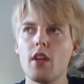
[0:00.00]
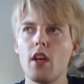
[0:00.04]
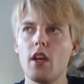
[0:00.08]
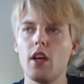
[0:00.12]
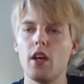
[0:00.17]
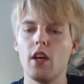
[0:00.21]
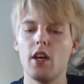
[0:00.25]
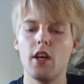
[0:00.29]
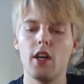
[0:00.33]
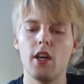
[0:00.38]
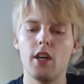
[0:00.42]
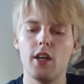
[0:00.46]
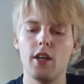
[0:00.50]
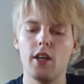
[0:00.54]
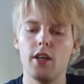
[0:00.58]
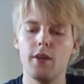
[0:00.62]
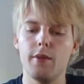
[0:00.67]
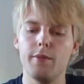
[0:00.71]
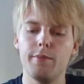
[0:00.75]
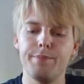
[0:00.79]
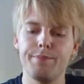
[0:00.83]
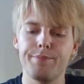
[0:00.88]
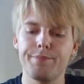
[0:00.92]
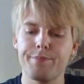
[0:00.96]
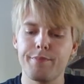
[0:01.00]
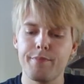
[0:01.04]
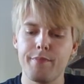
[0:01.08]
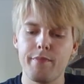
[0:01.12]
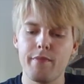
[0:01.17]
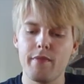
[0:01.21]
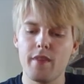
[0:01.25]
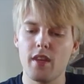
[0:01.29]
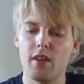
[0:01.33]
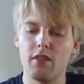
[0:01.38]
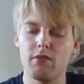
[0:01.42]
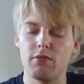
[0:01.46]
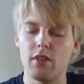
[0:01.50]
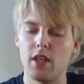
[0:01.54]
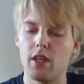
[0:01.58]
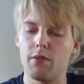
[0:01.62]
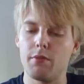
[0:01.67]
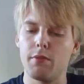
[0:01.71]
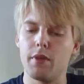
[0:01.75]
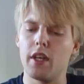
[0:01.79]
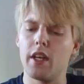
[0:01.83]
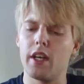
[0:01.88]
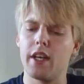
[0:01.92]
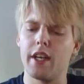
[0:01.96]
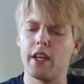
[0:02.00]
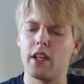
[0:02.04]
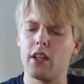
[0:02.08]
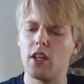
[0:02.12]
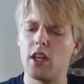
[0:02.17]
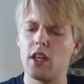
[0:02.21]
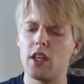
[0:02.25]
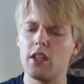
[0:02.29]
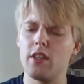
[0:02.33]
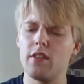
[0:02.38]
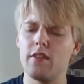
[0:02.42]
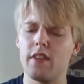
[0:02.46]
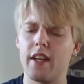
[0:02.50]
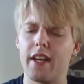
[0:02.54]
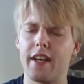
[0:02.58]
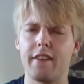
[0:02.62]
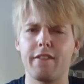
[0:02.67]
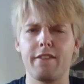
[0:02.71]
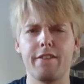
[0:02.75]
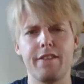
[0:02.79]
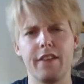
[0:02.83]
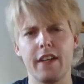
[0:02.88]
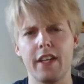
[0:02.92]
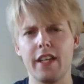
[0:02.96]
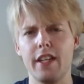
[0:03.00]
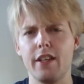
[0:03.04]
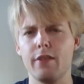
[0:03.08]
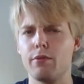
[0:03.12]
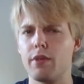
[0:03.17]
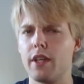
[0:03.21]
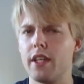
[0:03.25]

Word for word: Um, wow, and a lot of like figgy